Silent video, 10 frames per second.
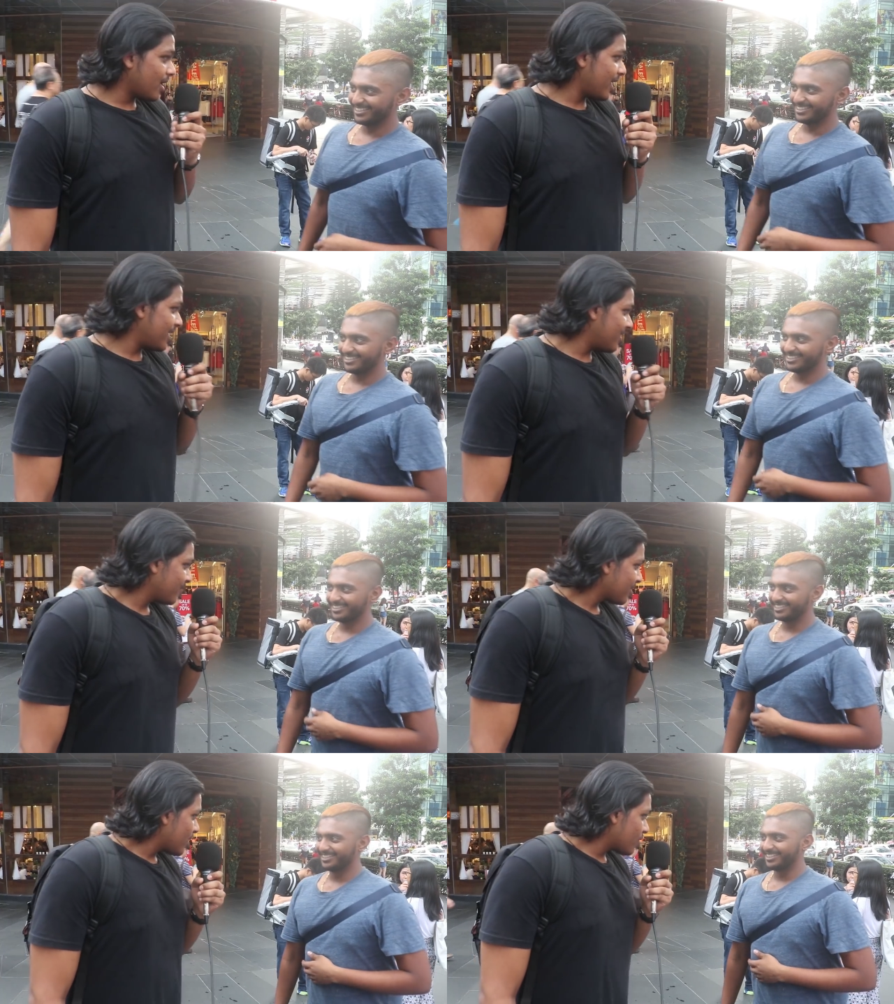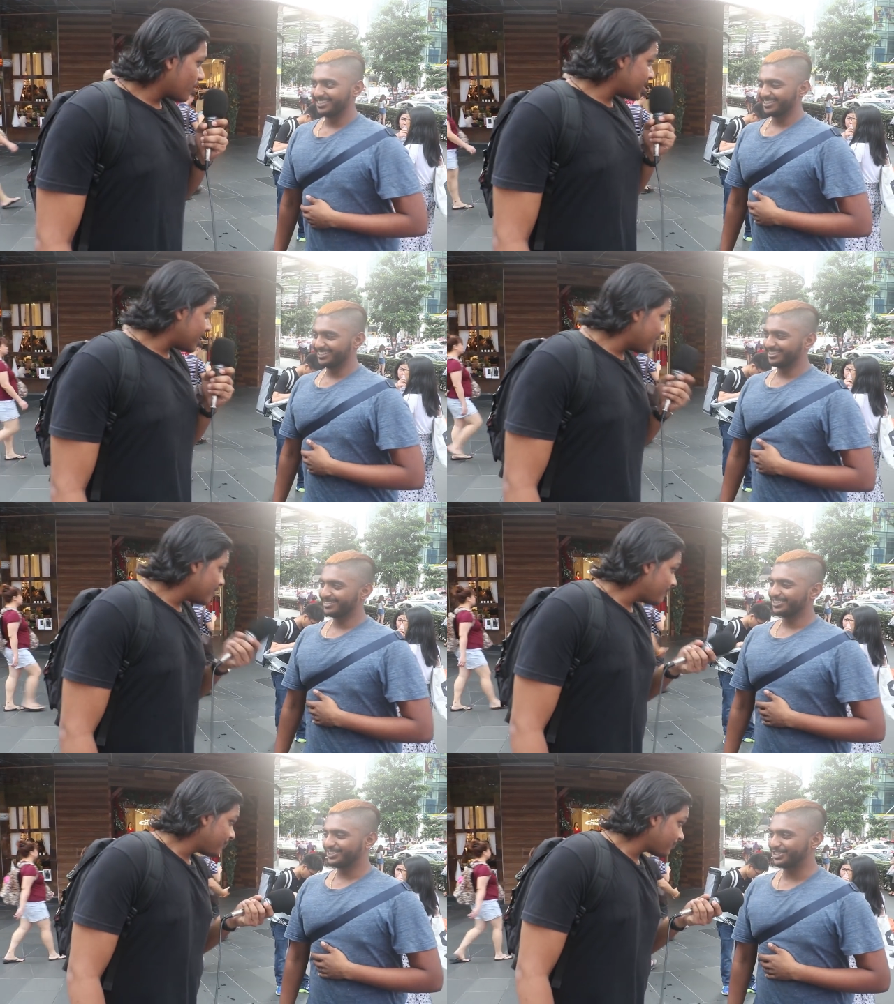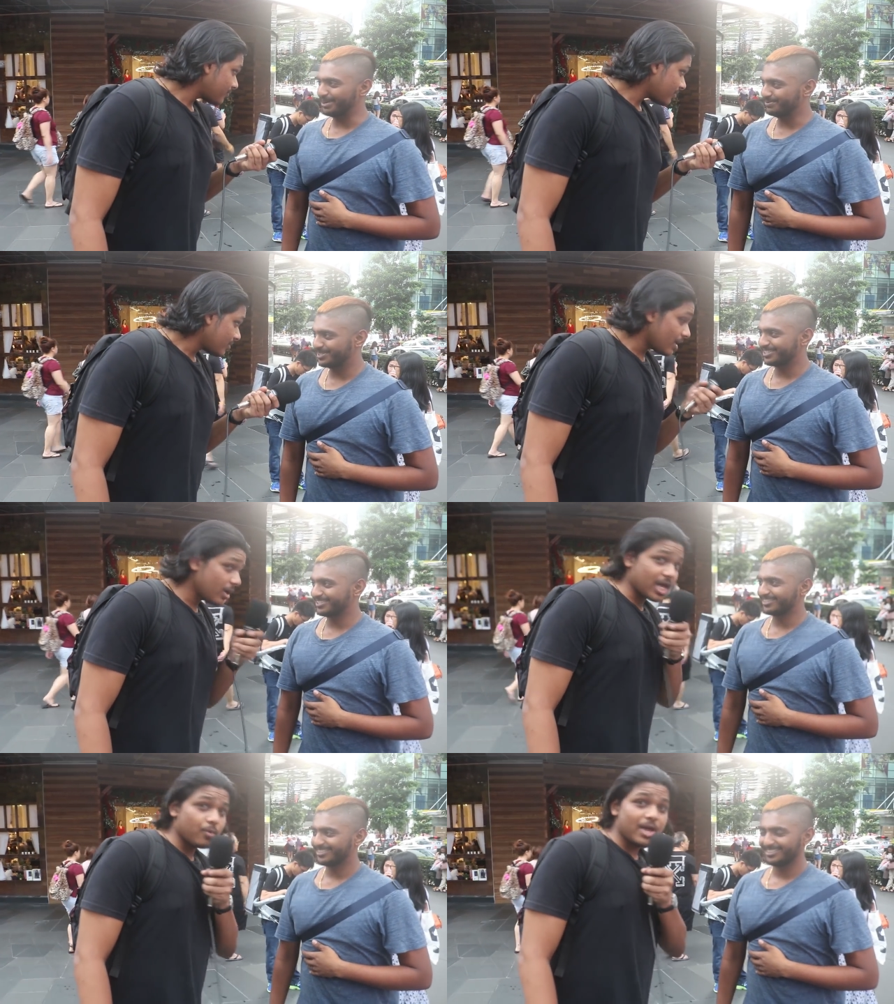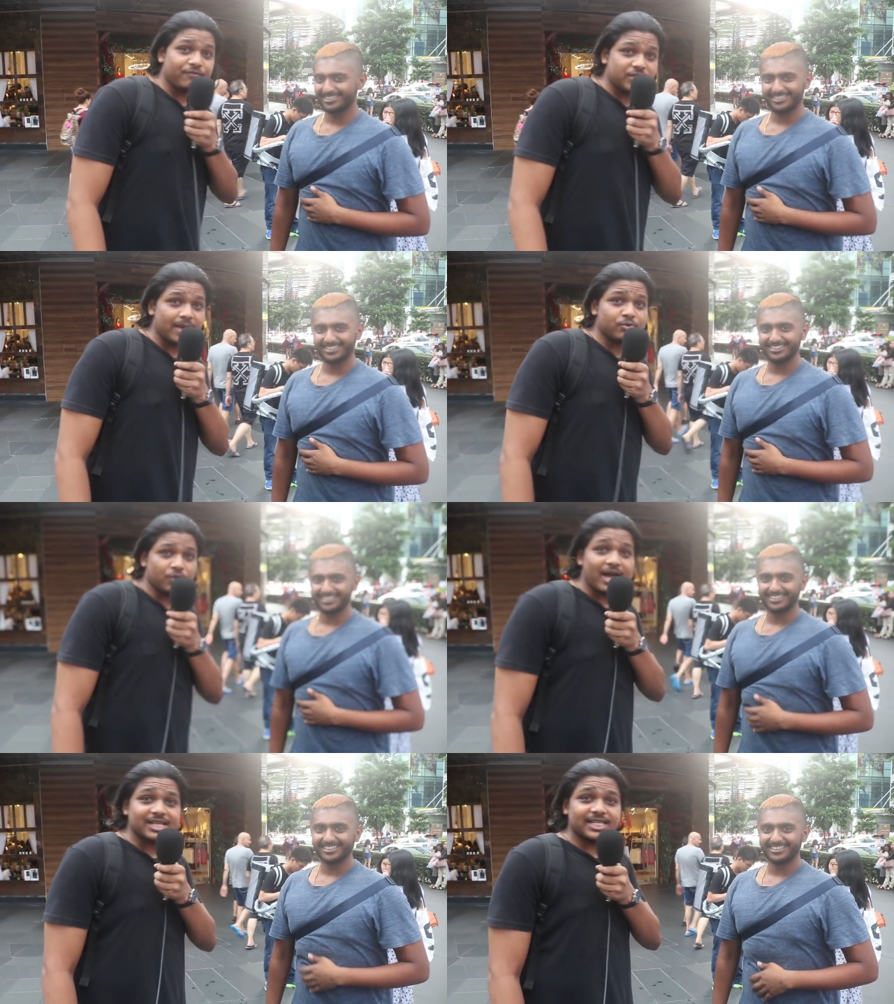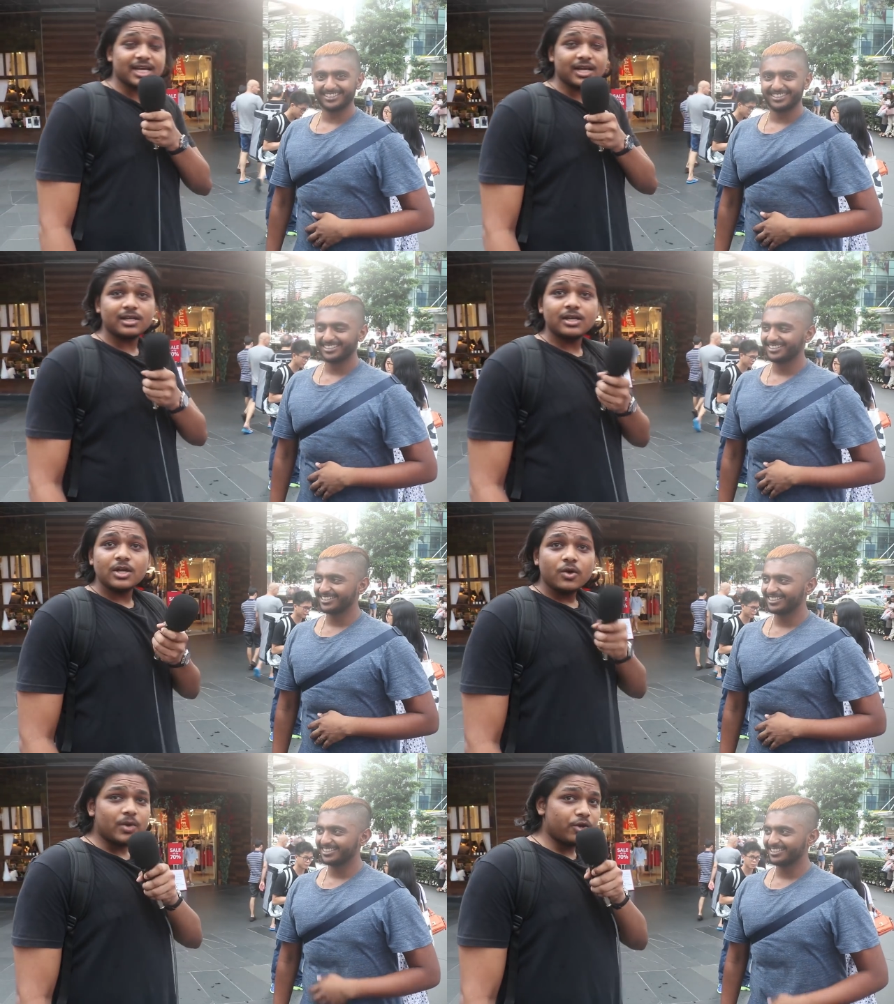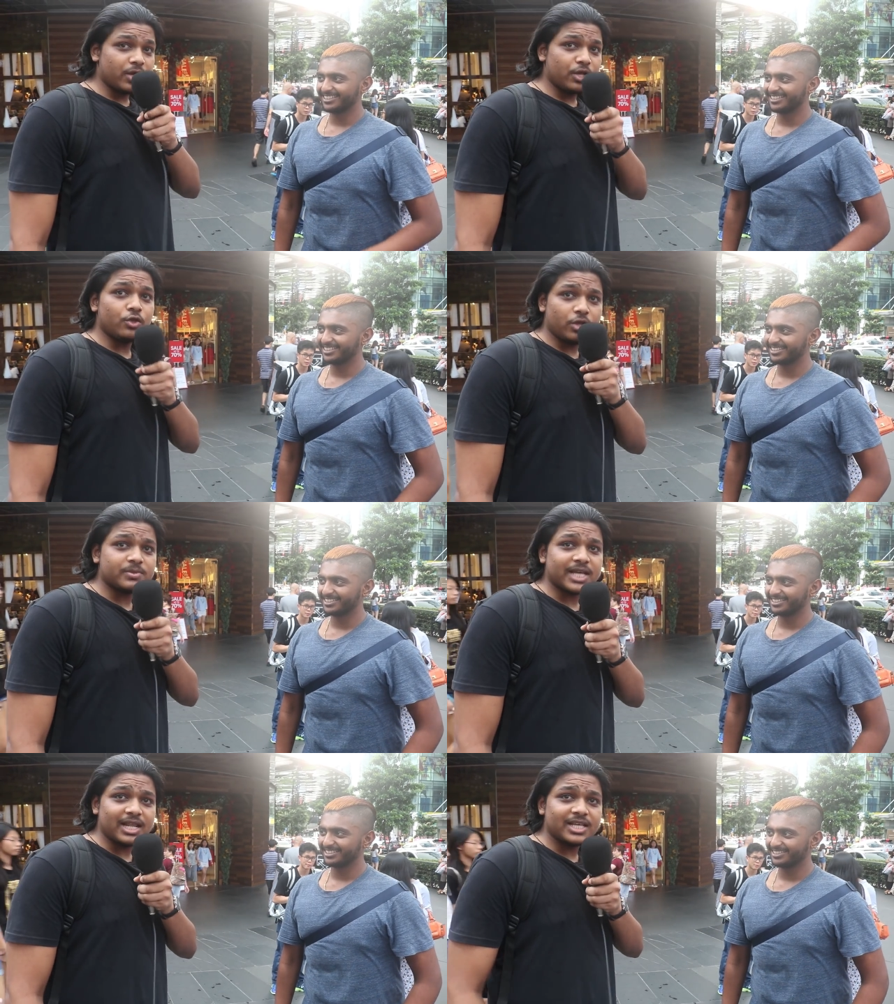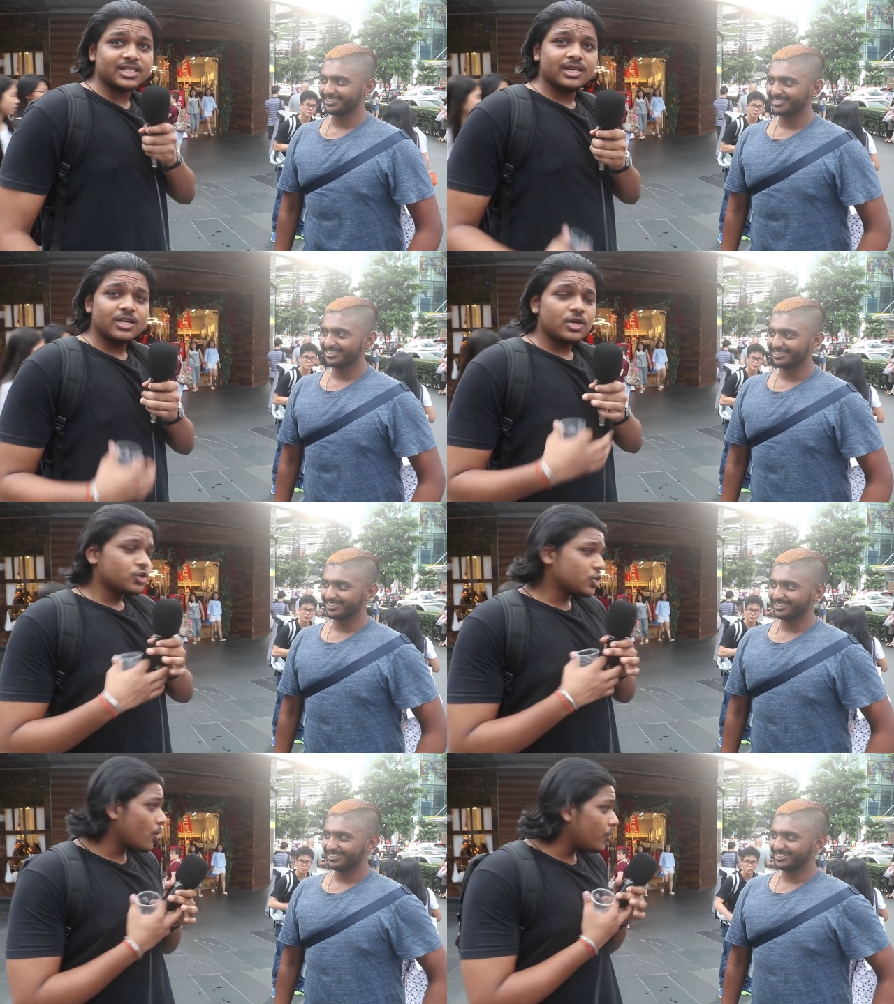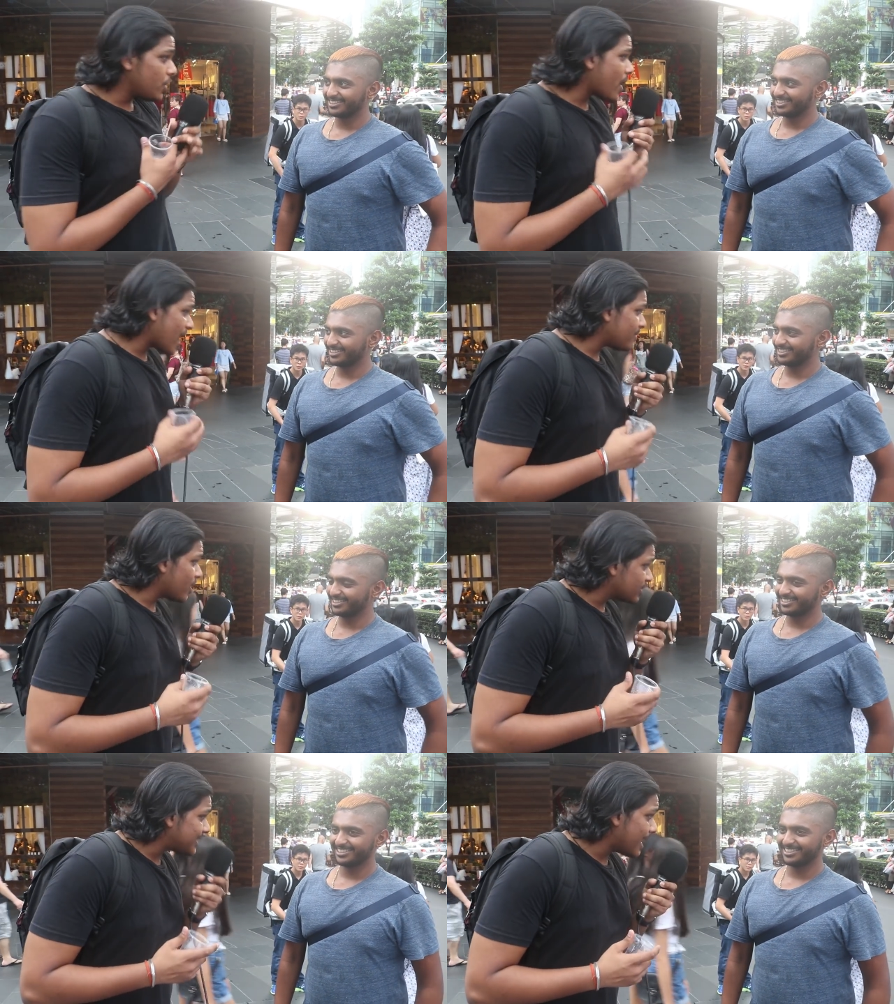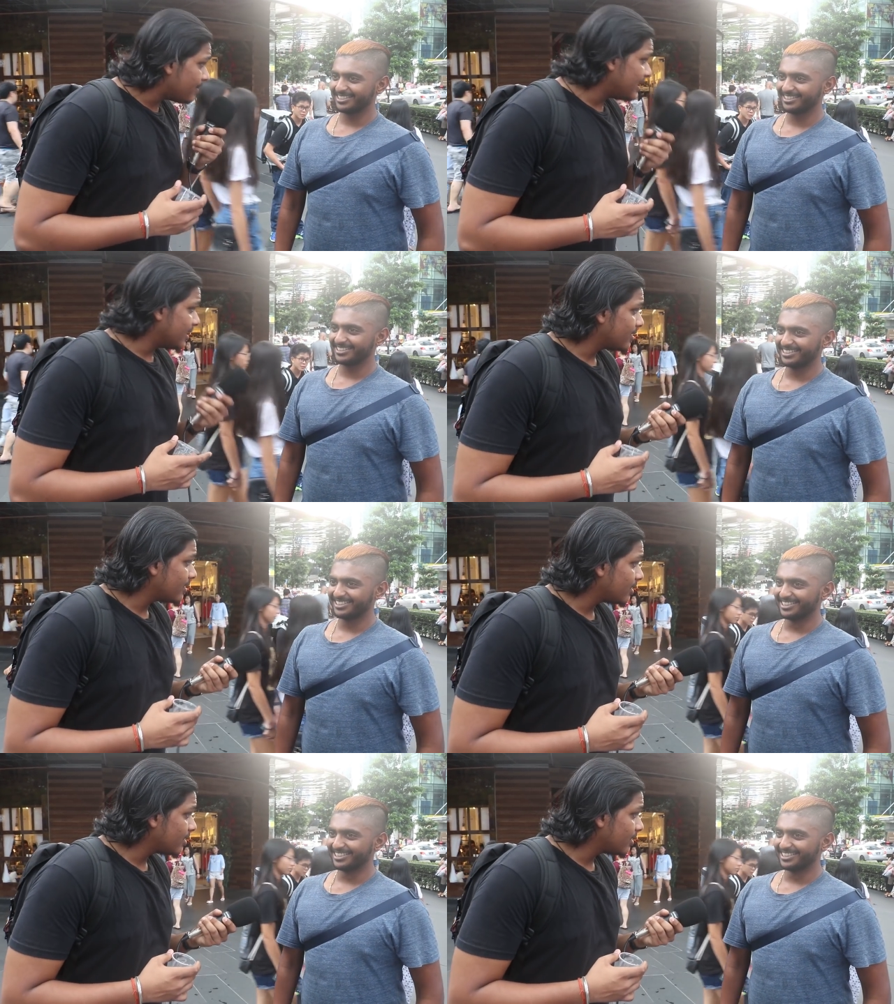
Speaker 1: okay. Hi, what's your name? James. Okay, we have James with us here. We are doing a YouTube challenge. So would you hug me or slap me?